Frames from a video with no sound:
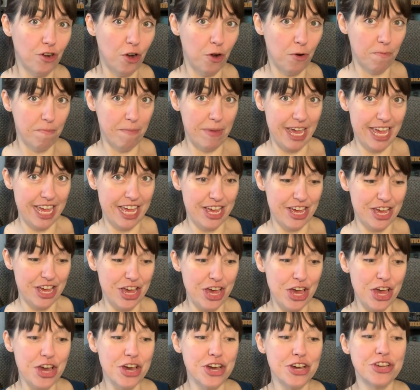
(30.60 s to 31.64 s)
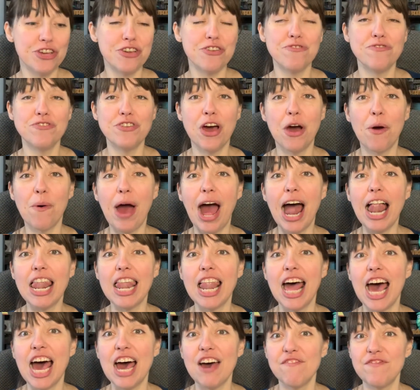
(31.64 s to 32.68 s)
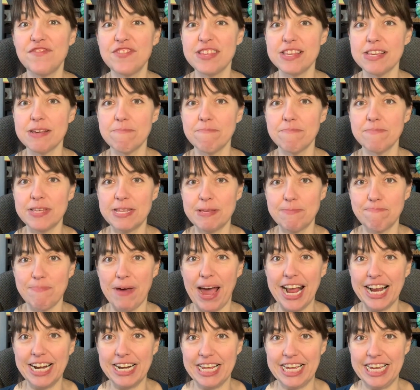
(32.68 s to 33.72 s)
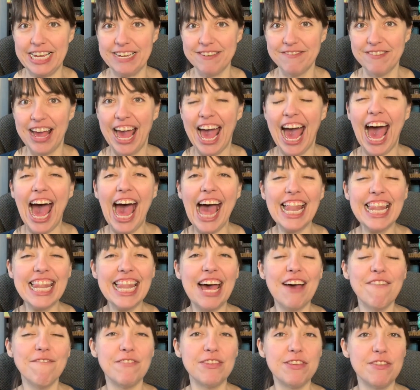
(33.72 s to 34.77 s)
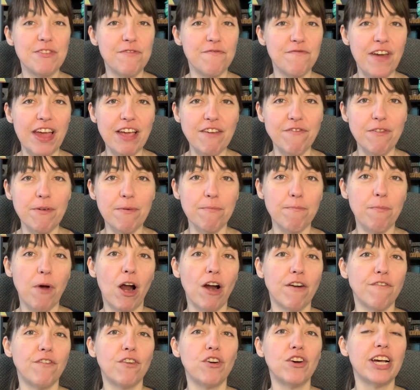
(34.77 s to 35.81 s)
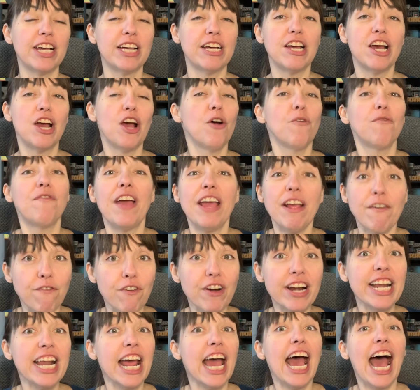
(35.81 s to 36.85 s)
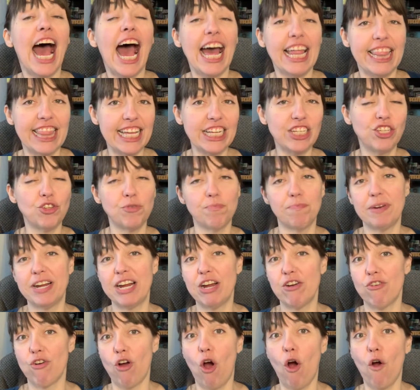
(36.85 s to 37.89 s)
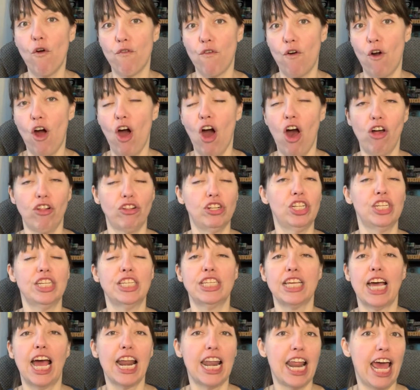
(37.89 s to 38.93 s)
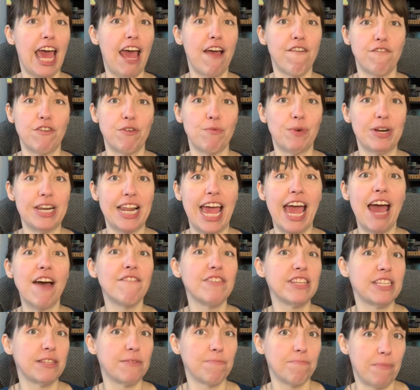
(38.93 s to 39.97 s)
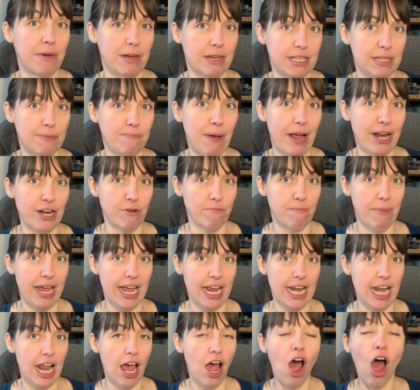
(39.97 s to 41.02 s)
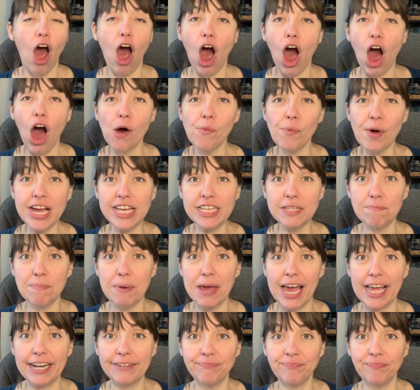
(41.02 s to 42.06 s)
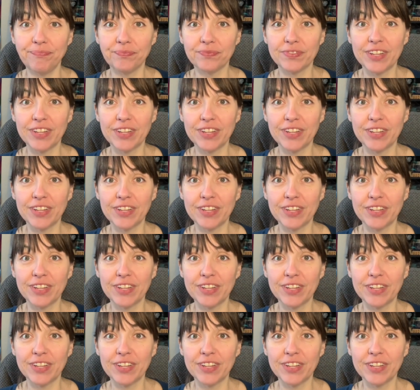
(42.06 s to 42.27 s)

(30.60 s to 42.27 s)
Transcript: know me, you know I love some Spidey. I love this. His favorite Marvel. Favorite, I think, superhero overall, just out of everyone they have, is Spider-Man. Always been.